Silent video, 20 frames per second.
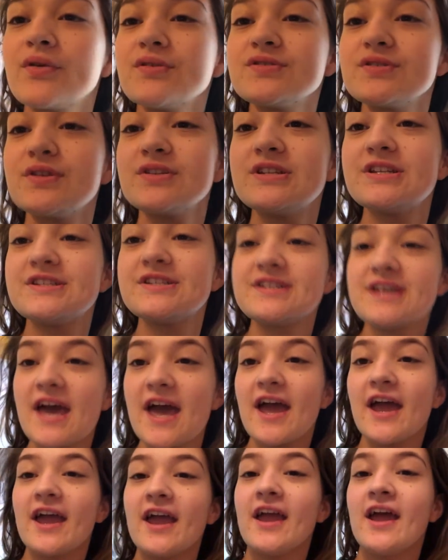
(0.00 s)
So
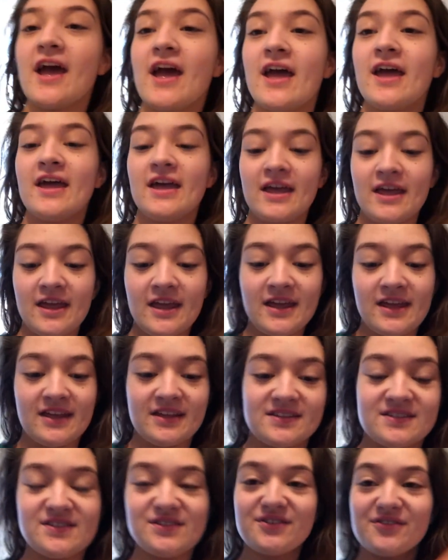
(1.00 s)
today
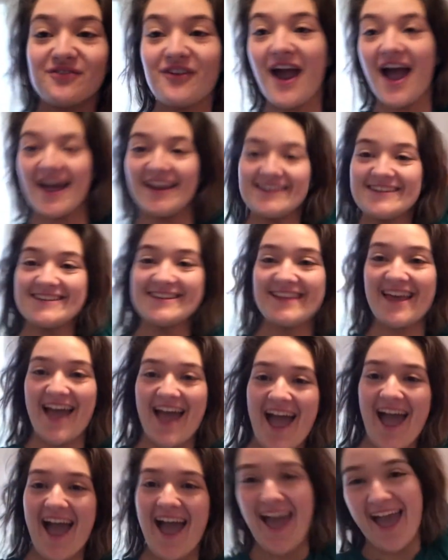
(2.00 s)
is grad
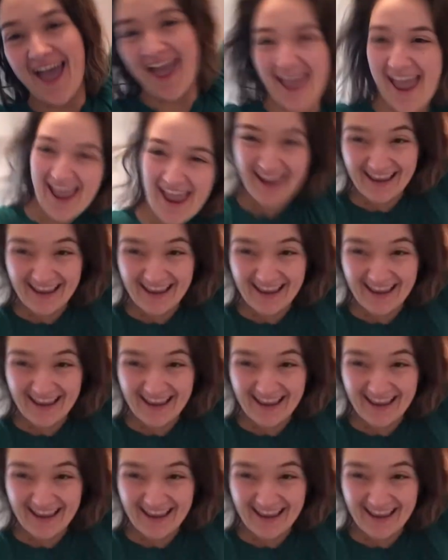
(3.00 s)
day.